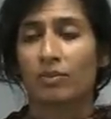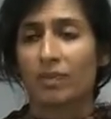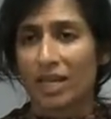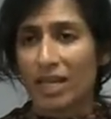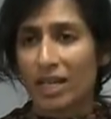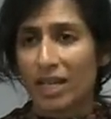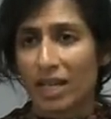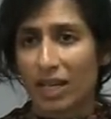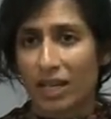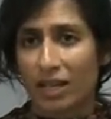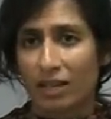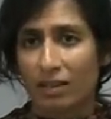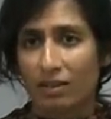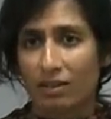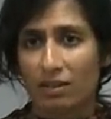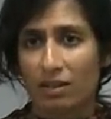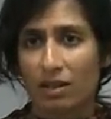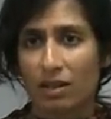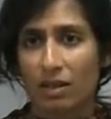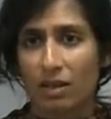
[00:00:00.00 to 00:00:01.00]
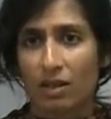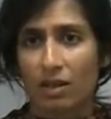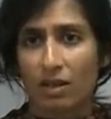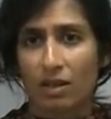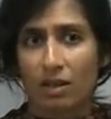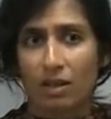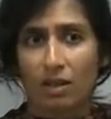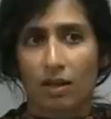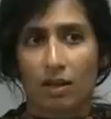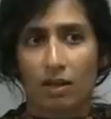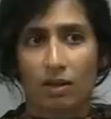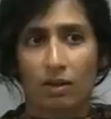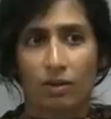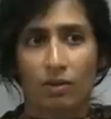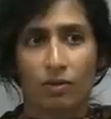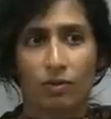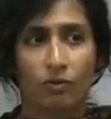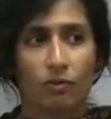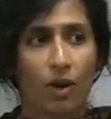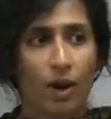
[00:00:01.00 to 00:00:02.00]
meanings
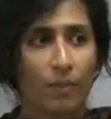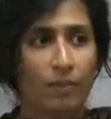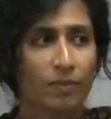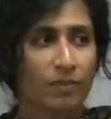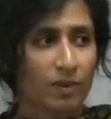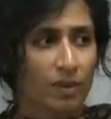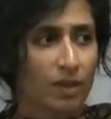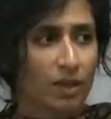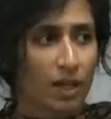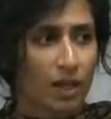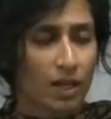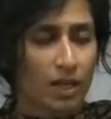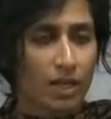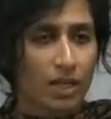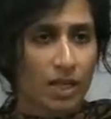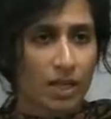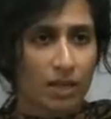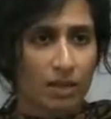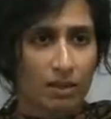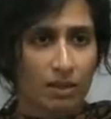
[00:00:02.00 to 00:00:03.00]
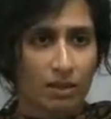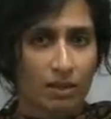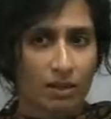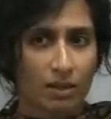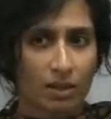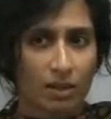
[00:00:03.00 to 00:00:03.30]
from the hadith.